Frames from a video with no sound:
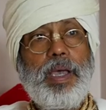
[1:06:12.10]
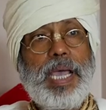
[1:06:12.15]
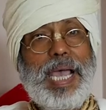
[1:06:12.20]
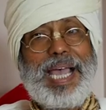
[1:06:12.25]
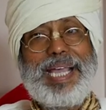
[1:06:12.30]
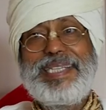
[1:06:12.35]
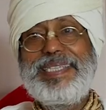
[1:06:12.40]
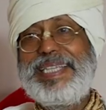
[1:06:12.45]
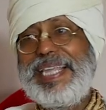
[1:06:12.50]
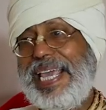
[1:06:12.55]

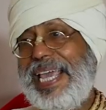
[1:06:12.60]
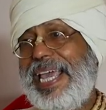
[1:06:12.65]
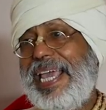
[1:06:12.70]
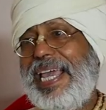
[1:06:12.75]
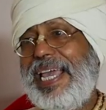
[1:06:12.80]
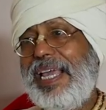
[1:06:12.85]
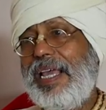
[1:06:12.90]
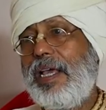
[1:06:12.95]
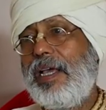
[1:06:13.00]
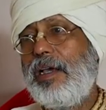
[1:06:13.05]
And
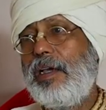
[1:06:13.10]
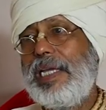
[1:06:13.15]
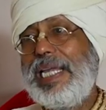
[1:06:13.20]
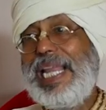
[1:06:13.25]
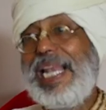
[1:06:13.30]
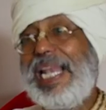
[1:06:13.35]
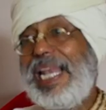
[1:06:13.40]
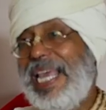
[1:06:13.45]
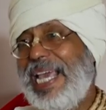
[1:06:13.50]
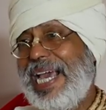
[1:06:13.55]
they
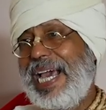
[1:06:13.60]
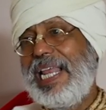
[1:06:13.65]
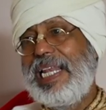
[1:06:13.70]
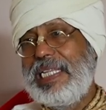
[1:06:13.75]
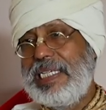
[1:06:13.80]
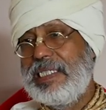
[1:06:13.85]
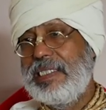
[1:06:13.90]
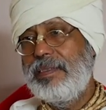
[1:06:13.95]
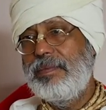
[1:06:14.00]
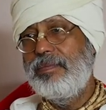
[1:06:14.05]

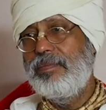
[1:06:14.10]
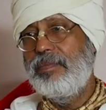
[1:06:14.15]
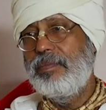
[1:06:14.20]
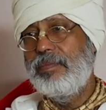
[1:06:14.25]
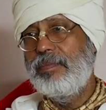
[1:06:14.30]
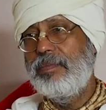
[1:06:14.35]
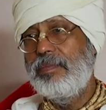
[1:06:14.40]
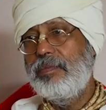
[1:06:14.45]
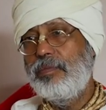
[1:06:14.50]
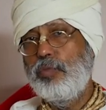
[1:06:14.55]
illegally
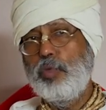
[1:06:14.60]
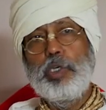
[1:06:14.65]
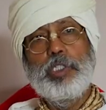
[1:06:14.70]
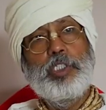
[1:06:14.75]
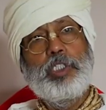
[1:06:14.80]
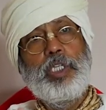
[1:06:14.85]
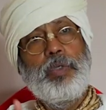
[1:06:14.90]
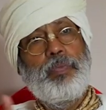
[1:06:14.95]
was